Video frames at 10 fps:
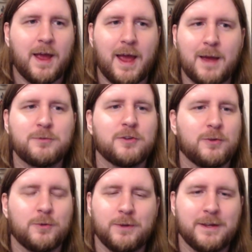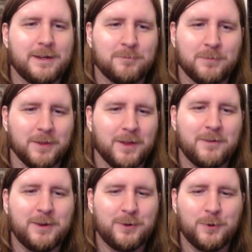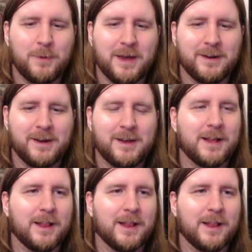Absolutely loving Kubera.